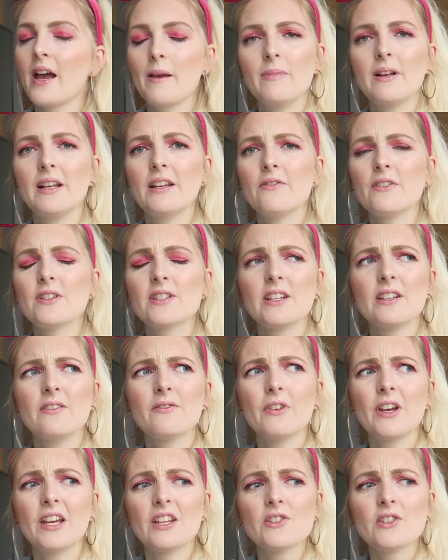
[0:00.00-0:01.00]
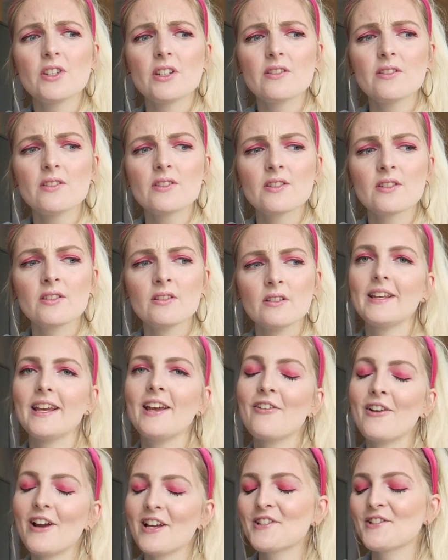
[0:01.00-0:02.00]
believe it's Inventions.
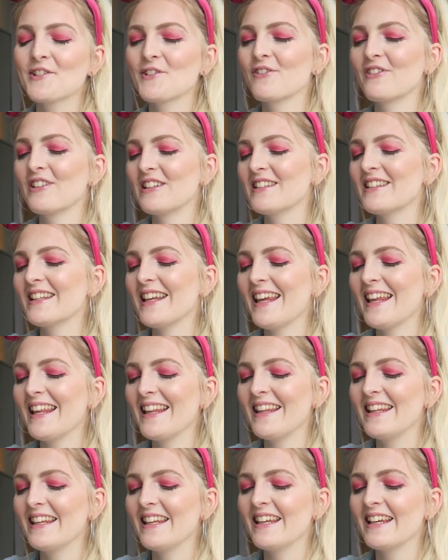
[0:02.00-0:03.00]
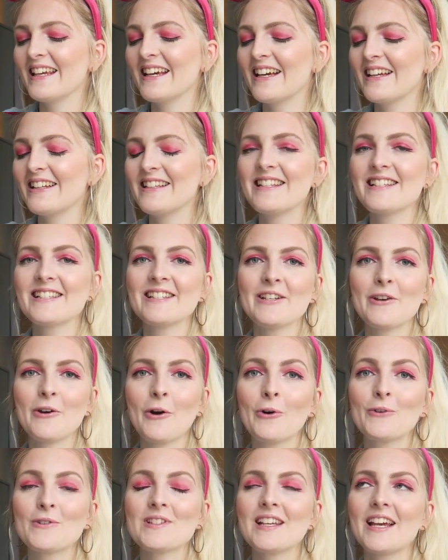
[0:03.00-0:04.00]
The restaurant in the Disney
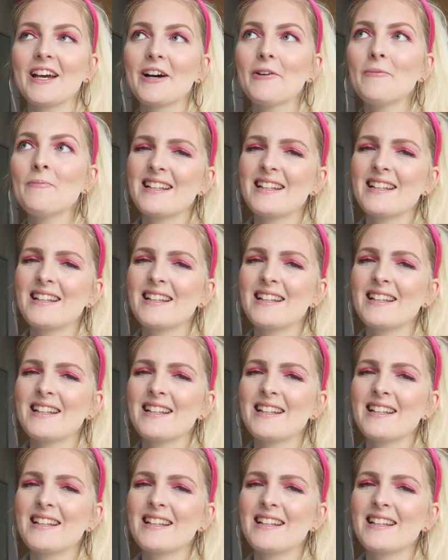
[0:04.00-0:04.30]
Hotel.